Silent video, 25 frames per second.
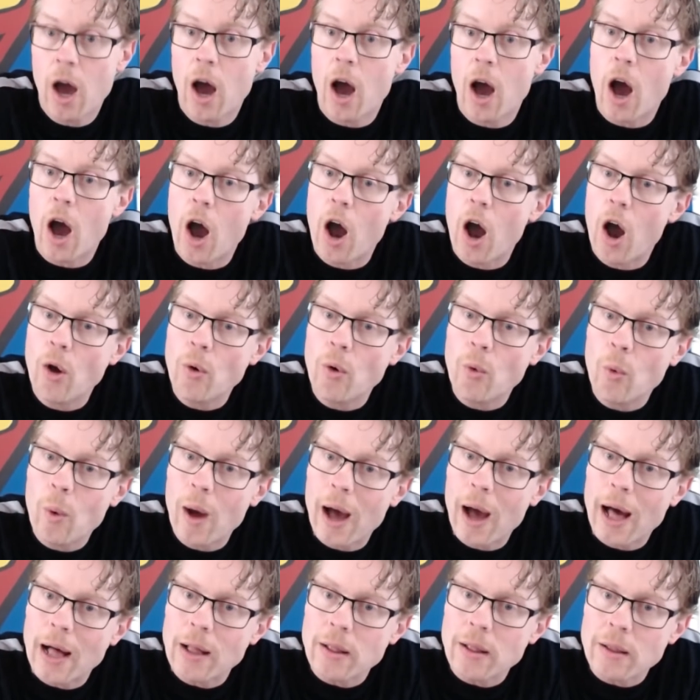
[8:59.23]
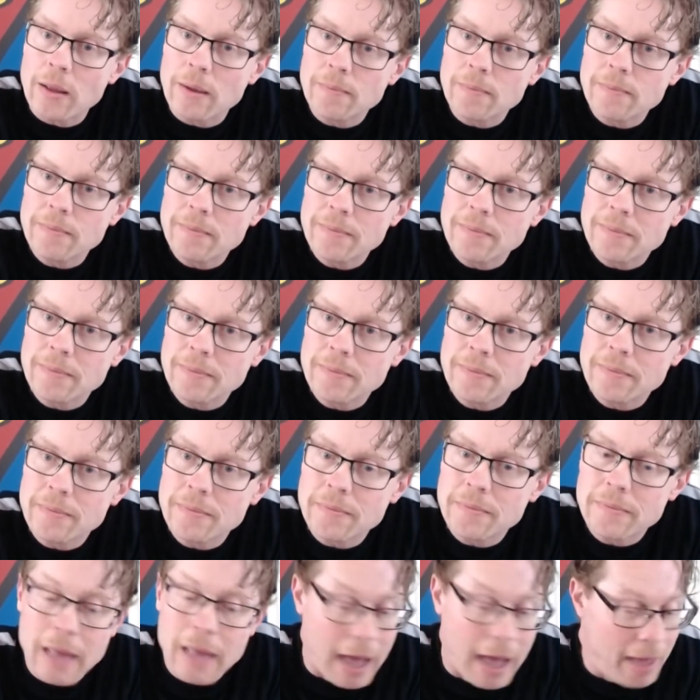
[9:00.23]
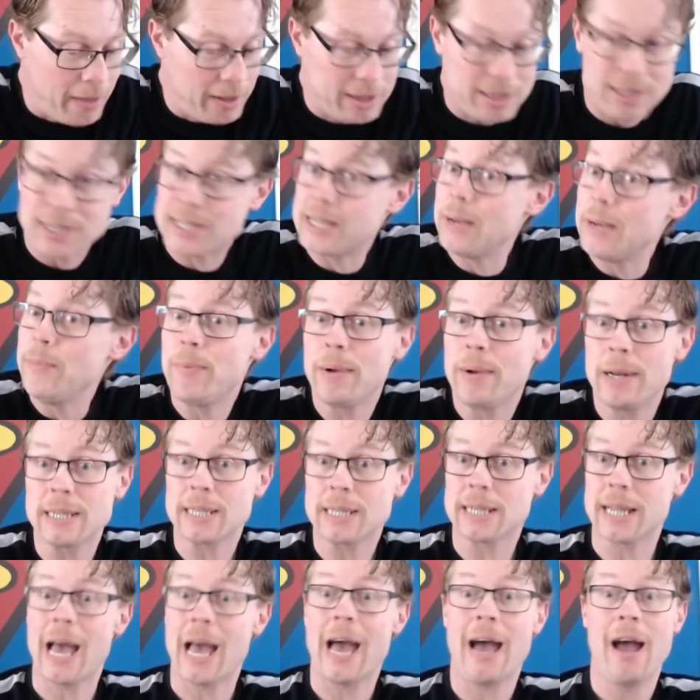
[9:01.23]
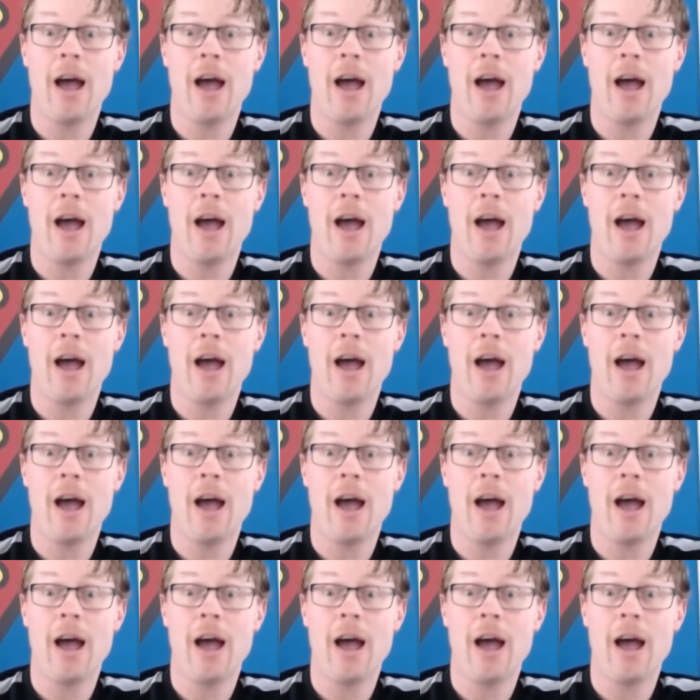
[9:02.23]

oh well. And then simple as that.